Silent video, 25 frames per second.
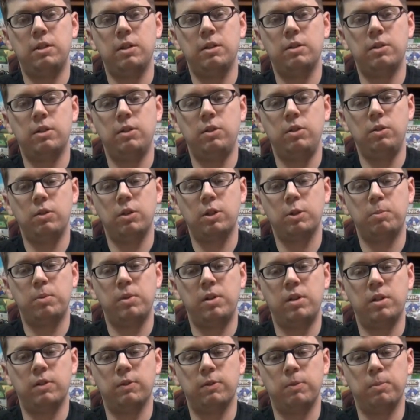is a new
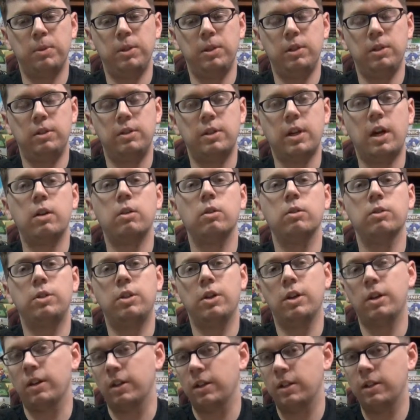experience for me. Donald
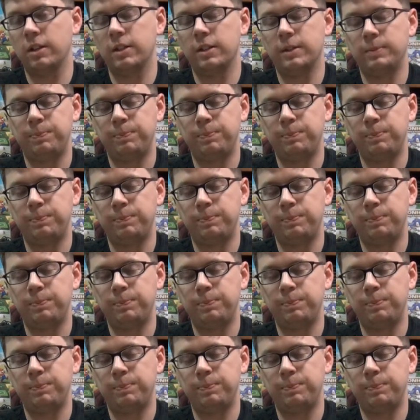Duck.